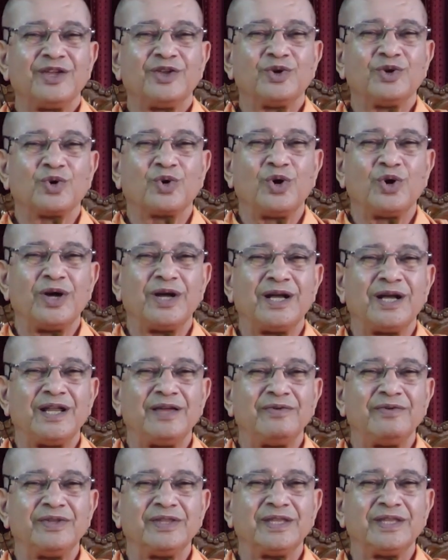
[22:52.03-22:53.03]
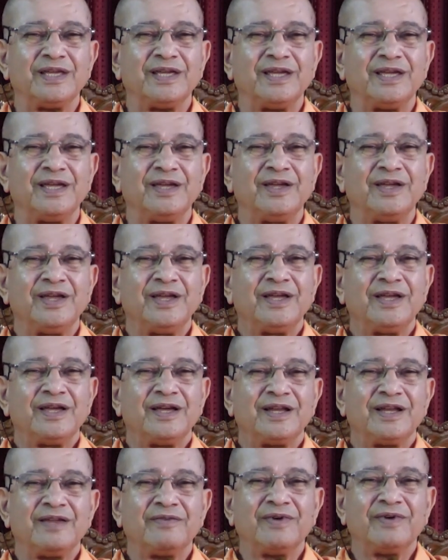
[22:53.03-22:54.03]
you go and live in the
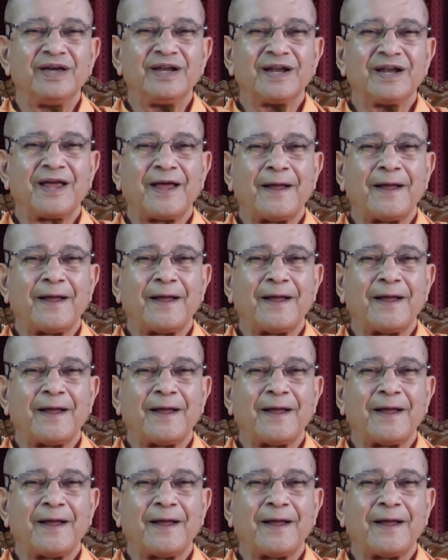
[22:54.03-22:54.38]
river,